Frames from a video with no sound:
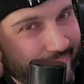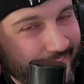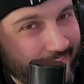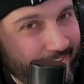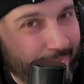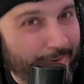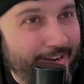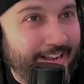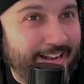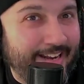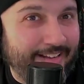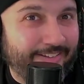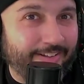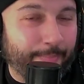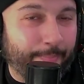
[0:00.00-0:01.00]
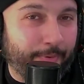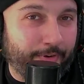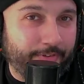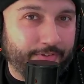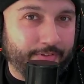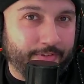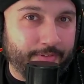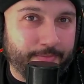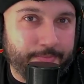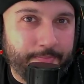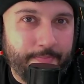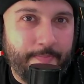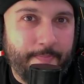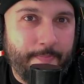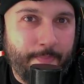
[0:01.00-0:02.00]
You're relating to the person.
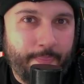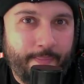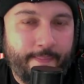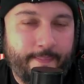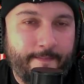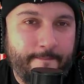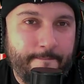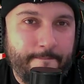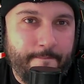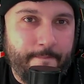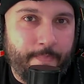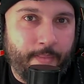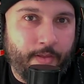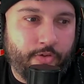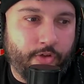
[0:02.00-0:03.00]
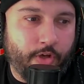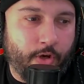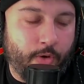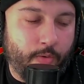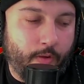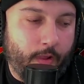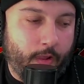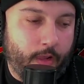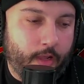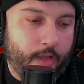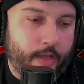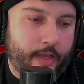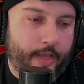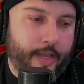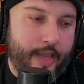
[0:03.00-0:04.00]
So
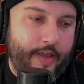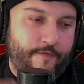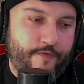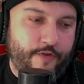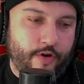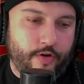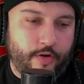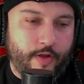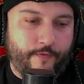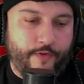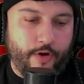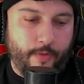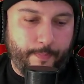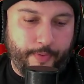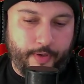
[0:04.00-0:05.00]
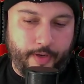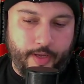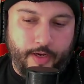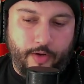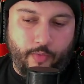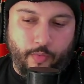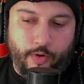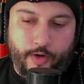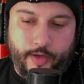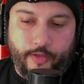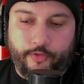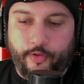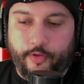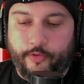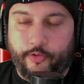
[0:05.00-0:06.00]
if you don't put any work
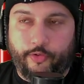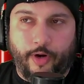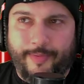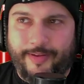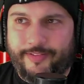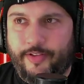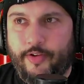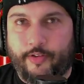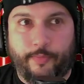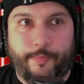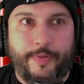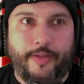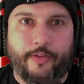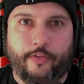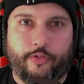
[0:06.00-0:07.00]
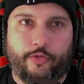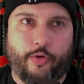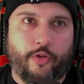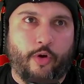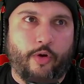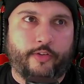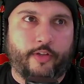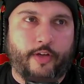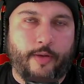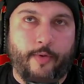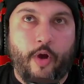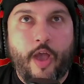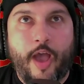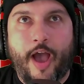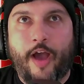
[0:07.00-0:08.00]
into the Discord, I'm not saying you have to be in the Discord the whole entire
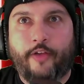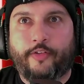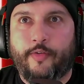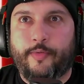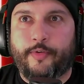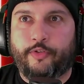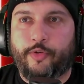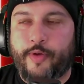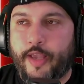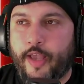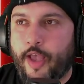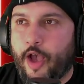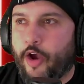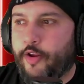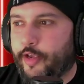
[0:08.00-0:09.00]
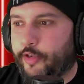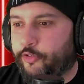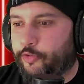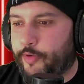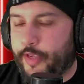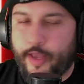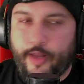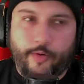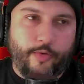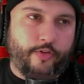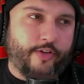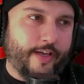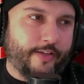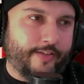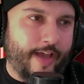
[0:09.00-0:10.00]
day. How's everyone doing? How are you guys doing? What did
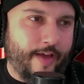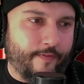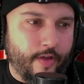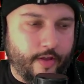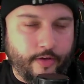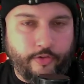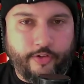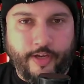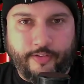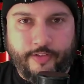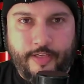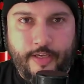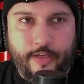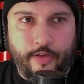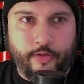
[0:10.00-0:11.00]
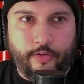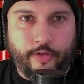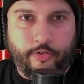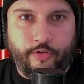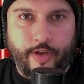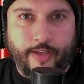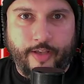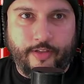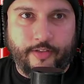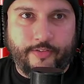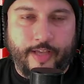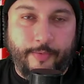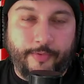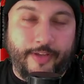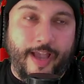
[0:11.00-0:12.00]
you guys have? Did you guys eat a
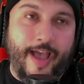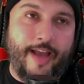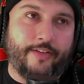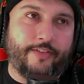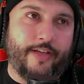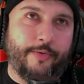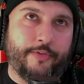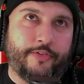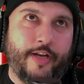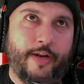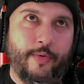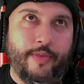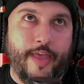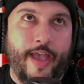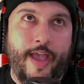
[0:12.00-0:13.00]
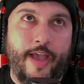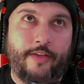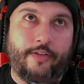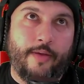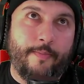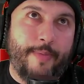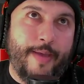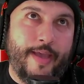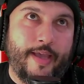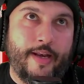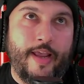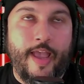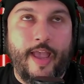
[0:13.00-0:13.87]
sandwich? I had a sandwich today with eggs, bacon,